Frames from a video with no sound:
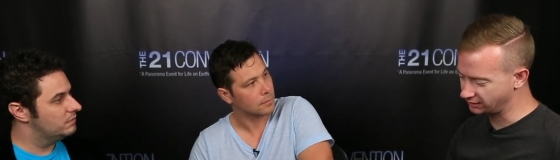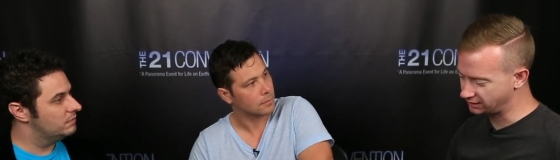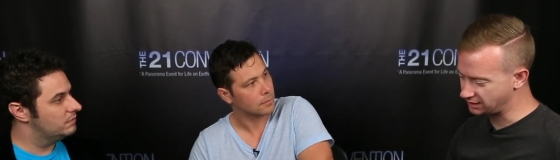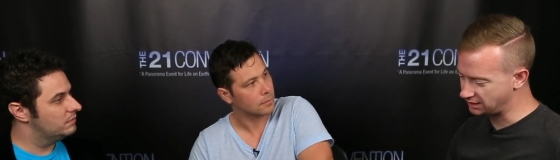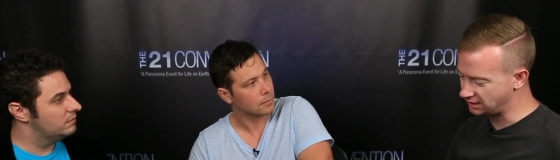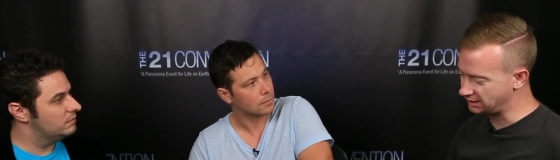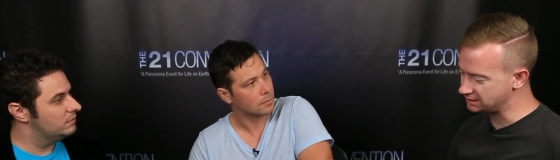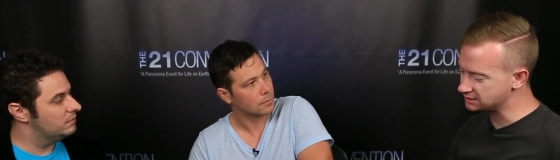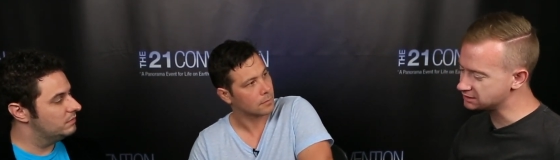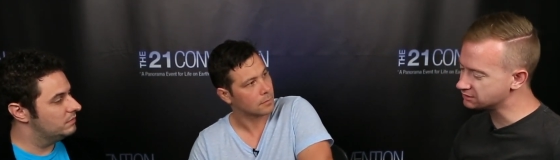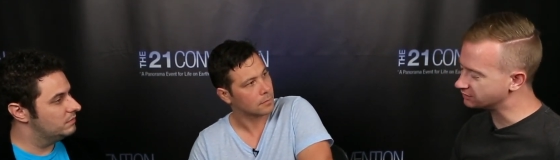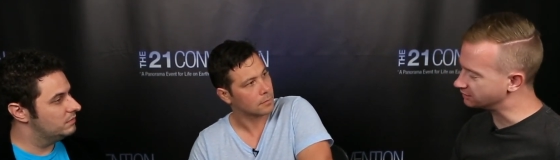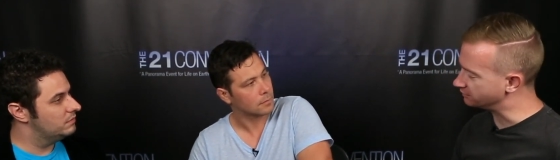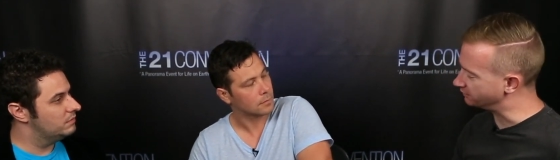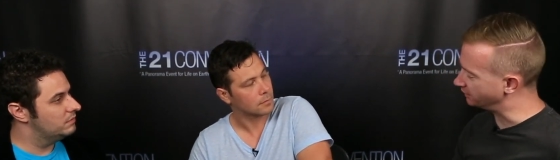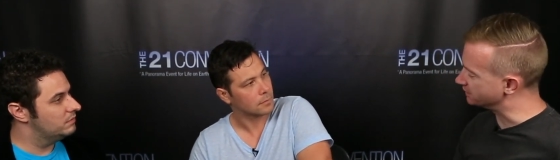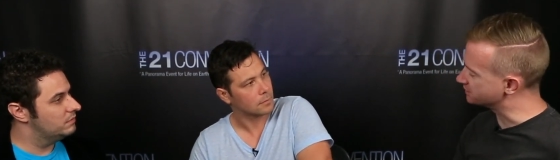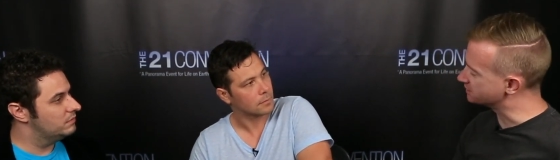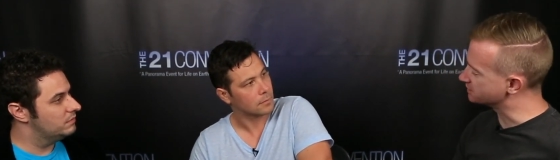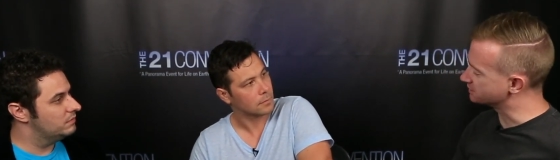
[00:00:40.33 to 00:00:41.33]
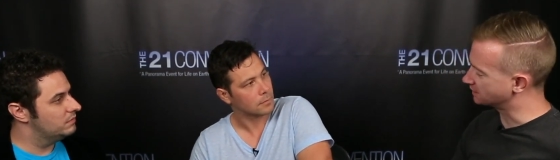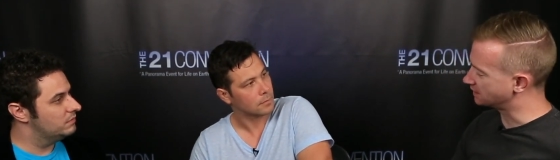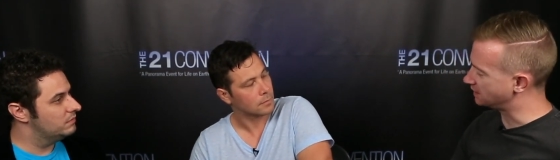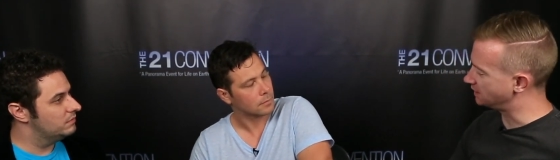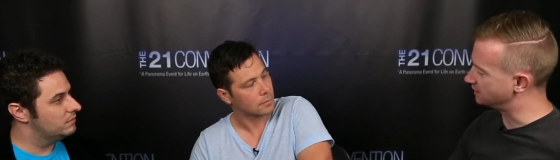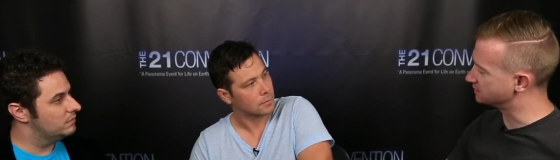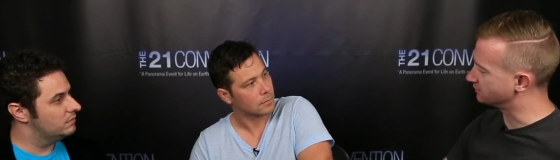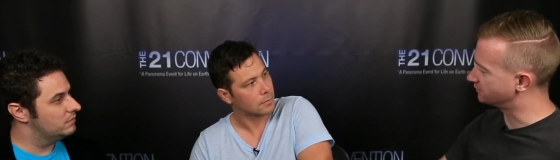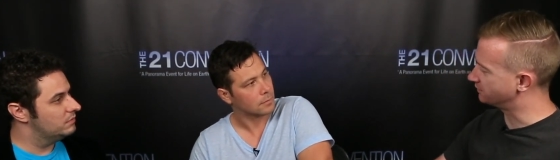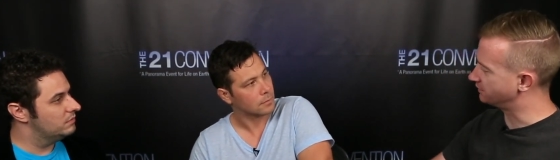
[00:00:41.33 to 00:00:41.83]
Speaker 1: the kinds of innovations, the
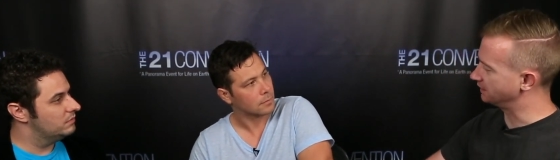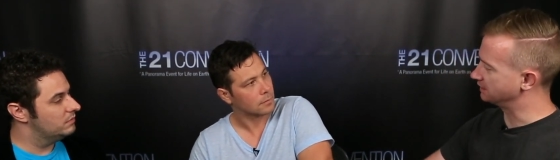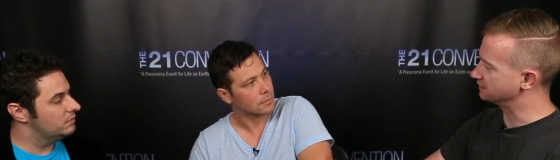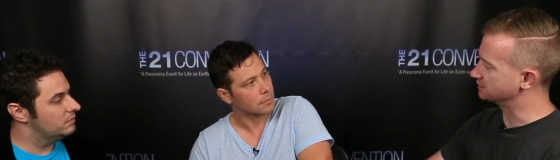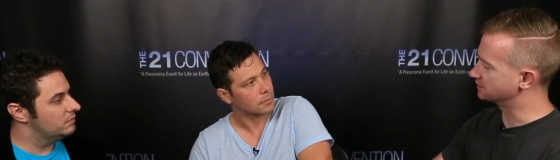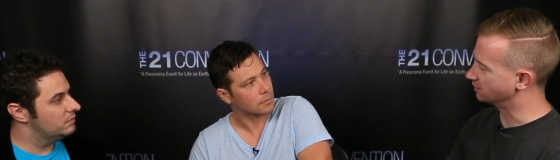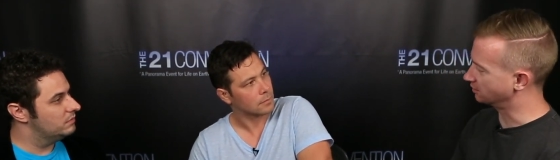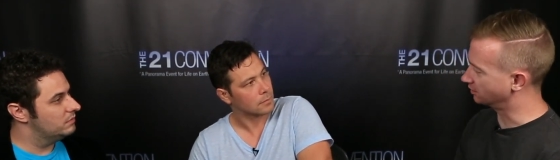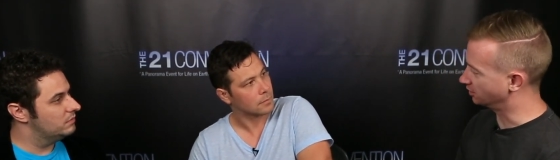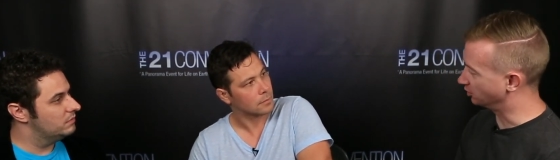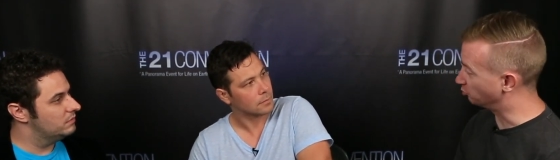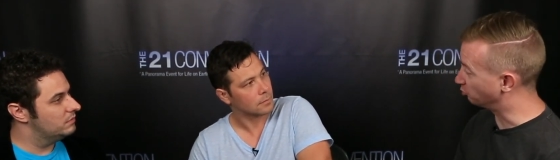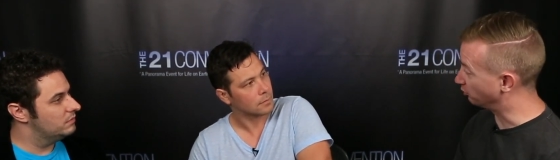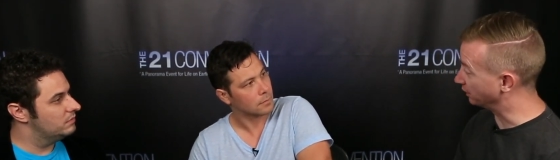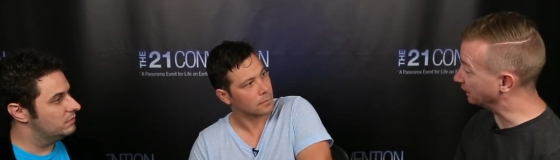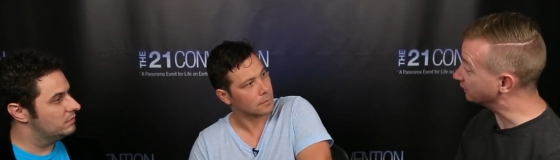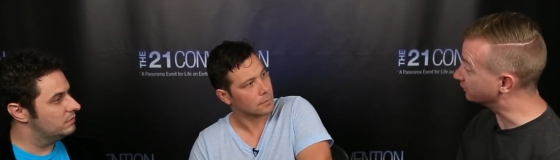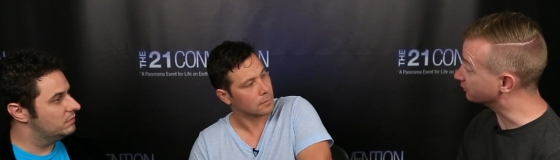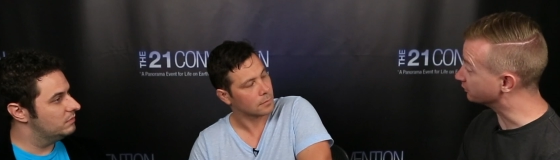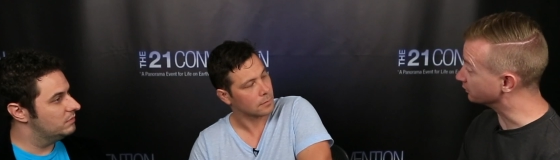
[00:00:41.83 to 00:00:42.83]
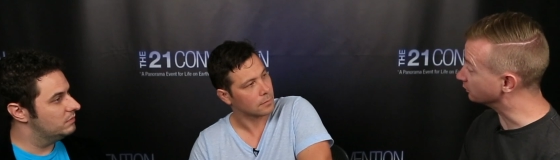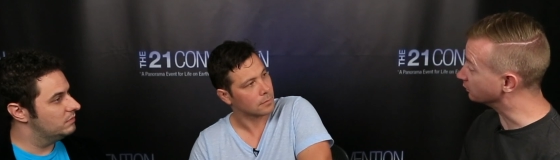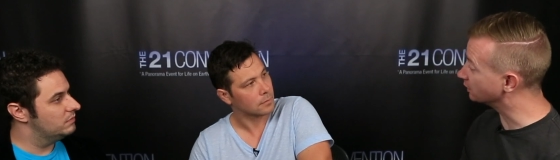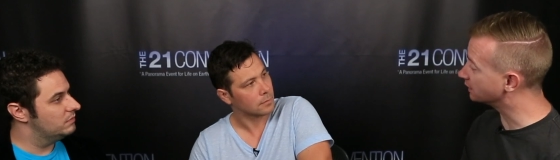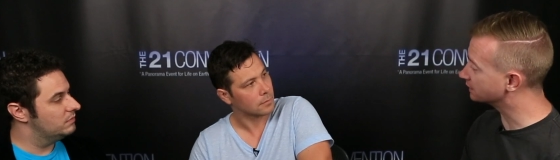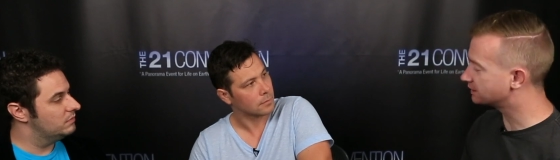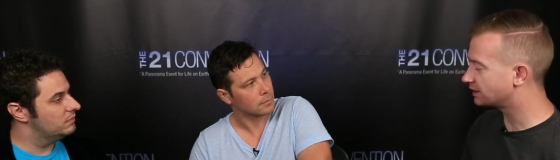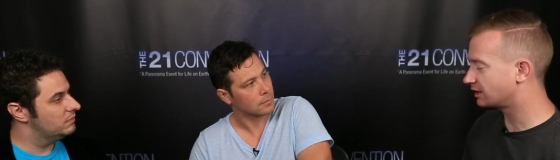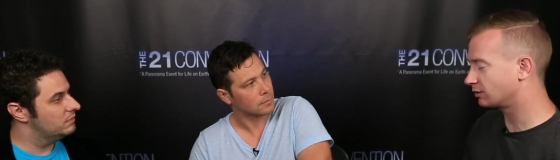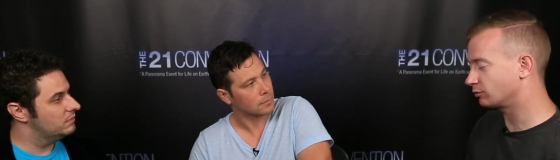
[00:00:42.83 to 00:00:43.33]
kinds of things that are going to break through
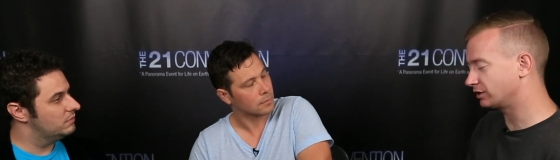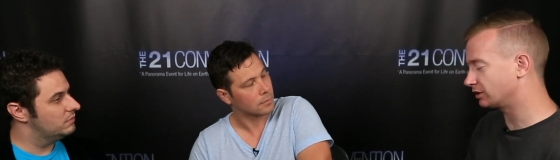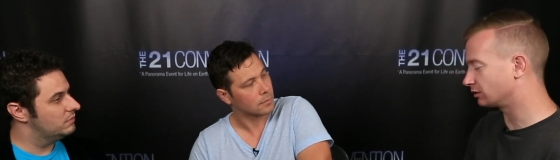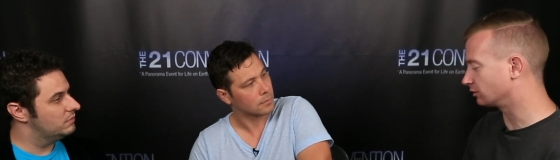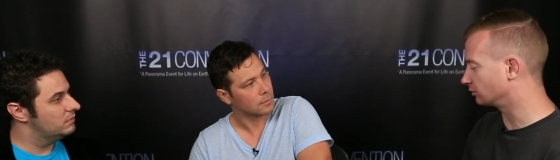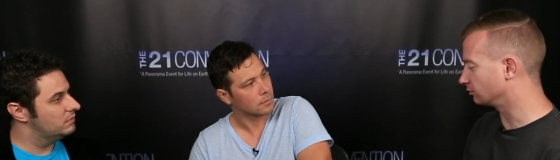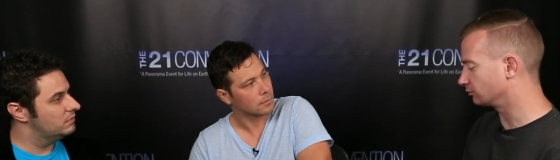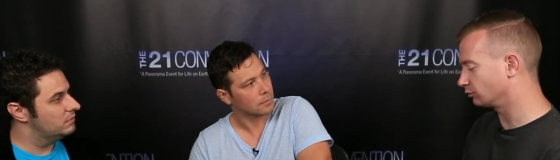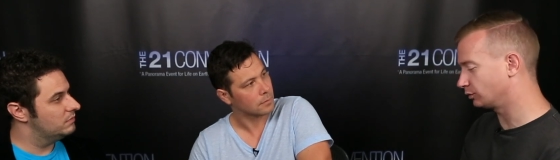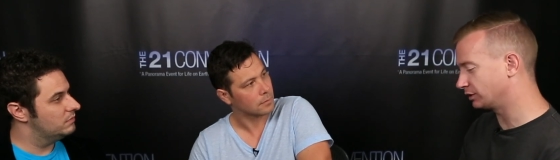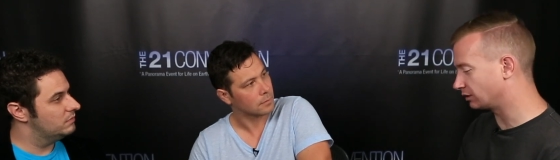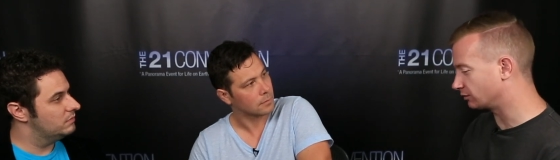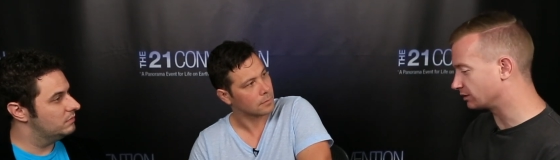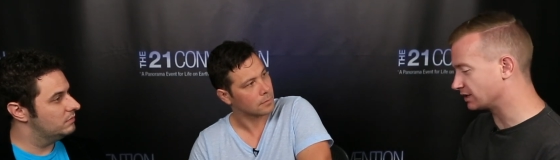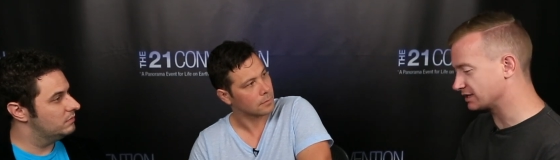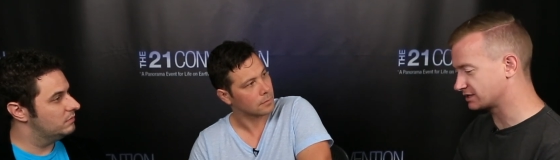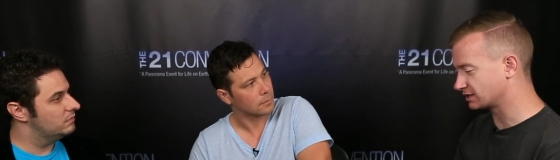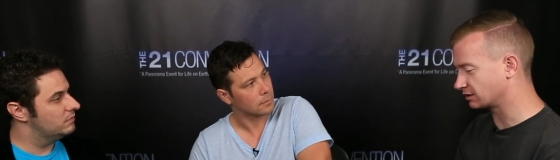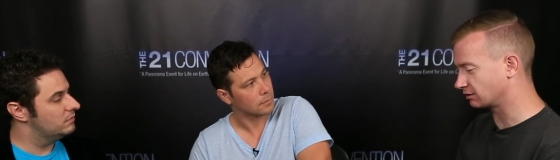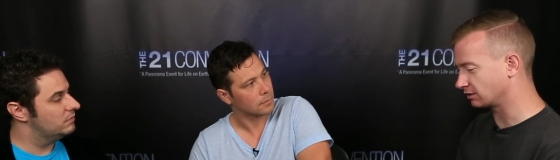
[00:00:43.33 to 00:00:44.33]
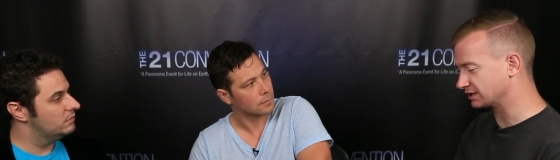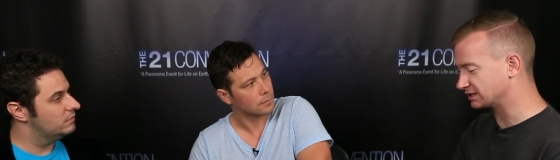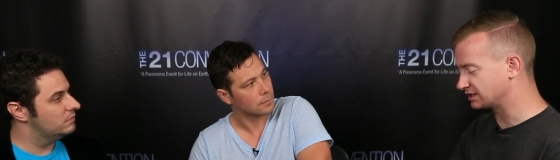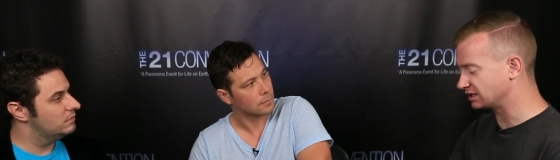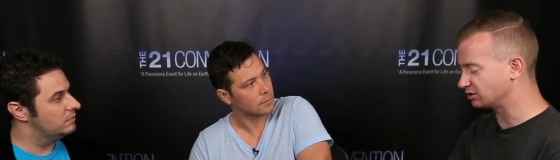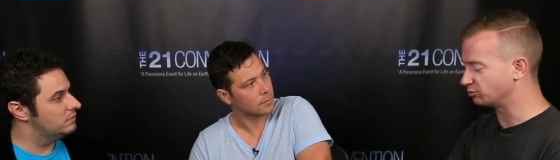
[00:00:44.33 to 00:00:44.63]
like that, we don't we don't necessarily see.